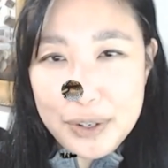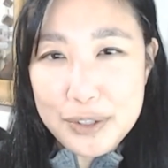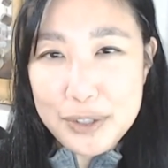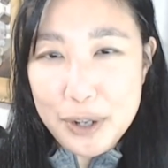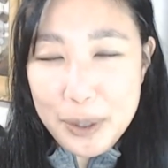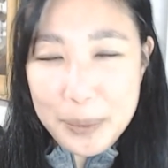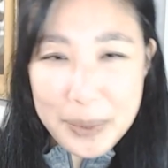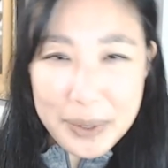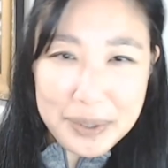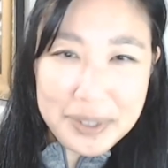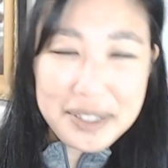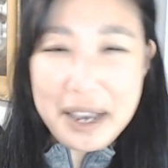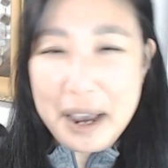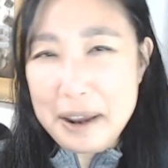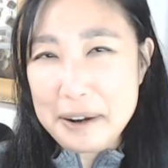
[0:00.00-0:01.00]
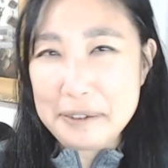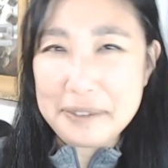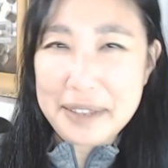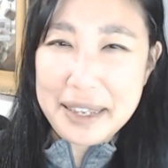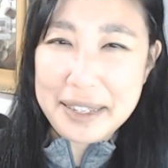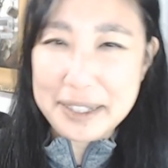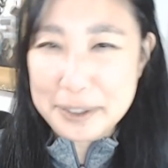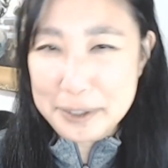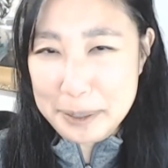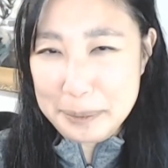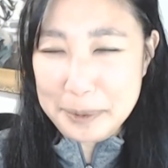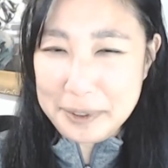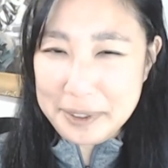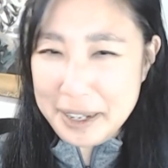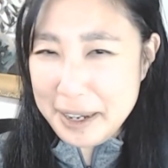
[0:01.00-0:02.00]
almost kind of like a
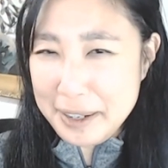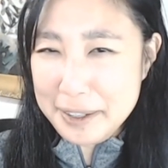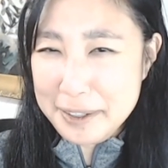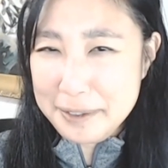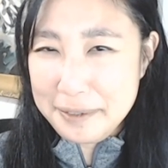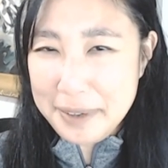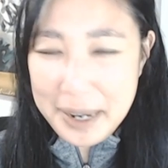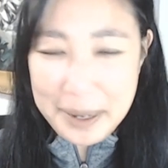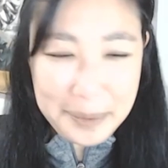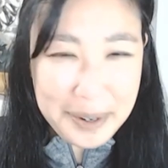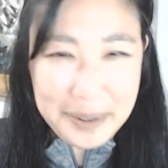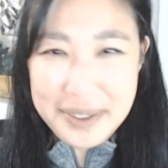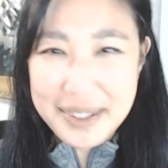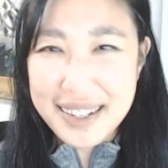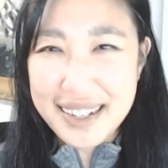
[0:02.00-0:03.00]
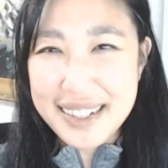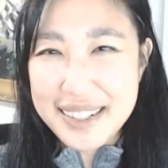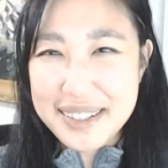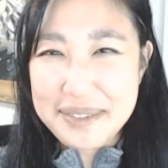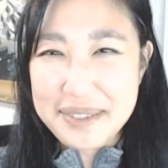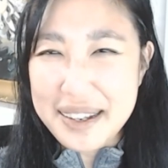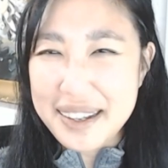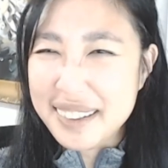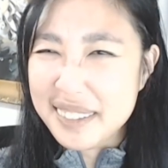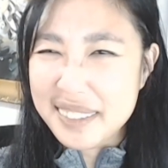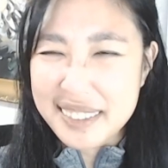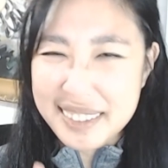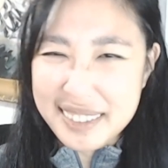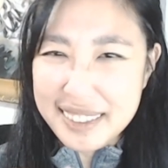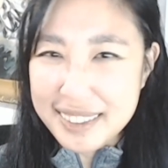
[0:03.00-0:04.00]
triple goddess vibe going on as well,
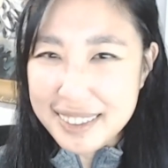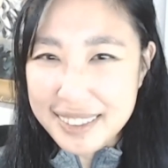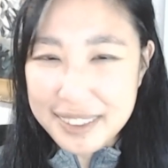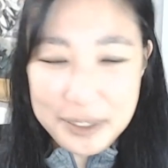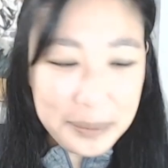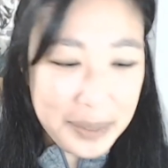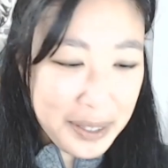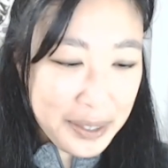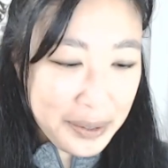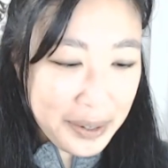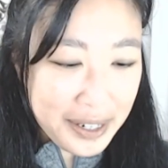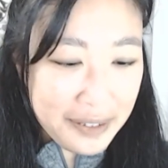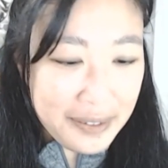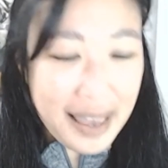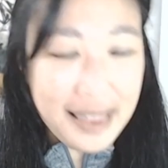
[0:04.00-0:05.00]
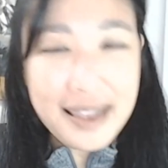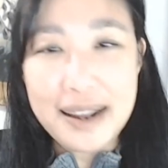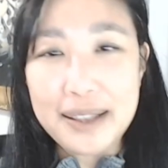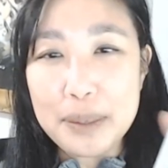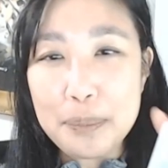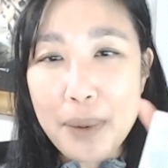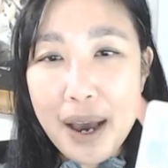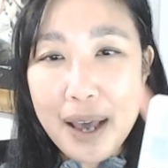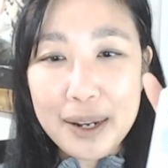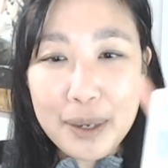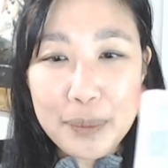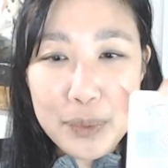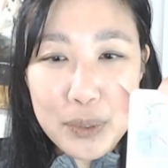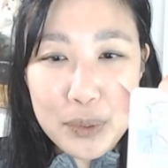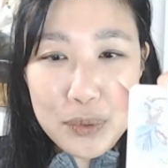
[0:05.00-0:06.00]
a little bit sort of. And then on the
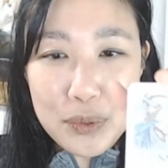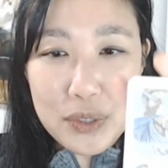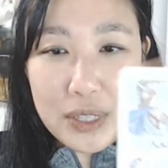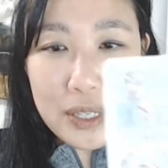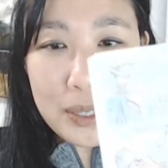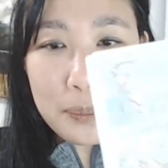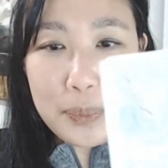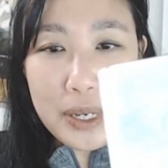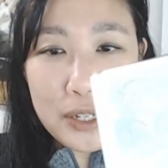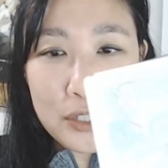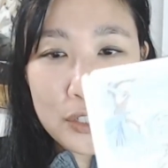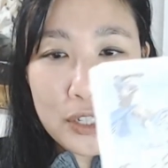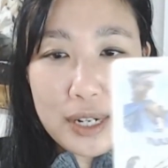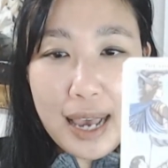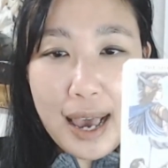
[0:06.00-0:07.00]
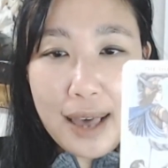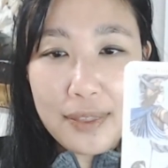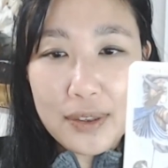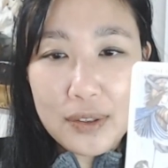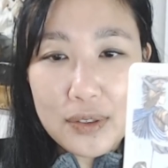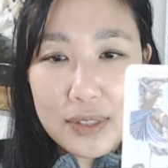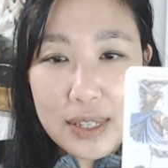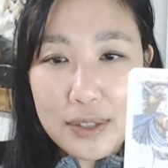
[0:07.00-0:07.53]
bottom, you see pictured Athens and